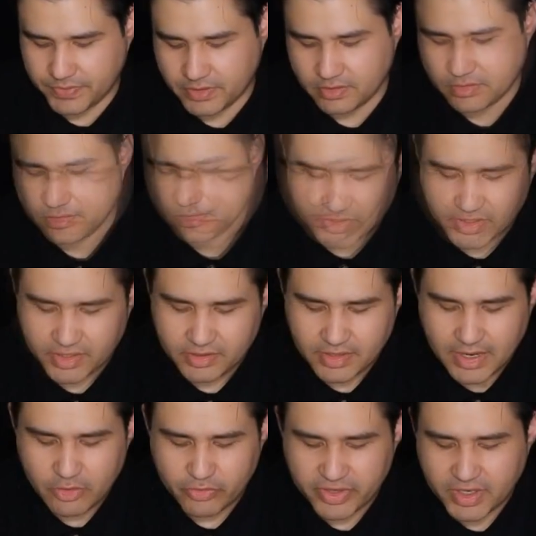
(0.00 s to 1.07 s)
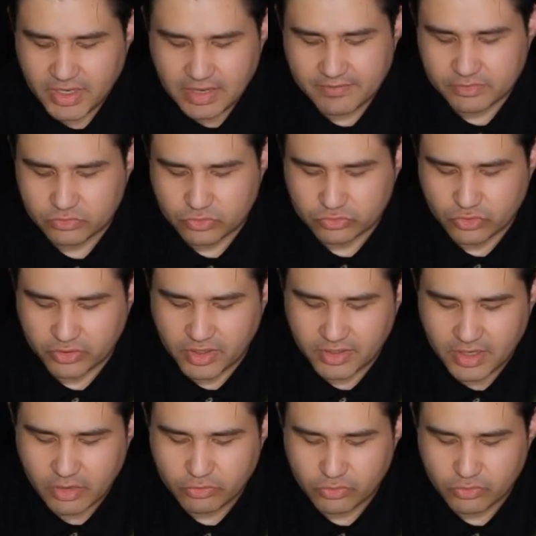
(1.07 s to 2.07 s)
Once again, I already have a tutorial how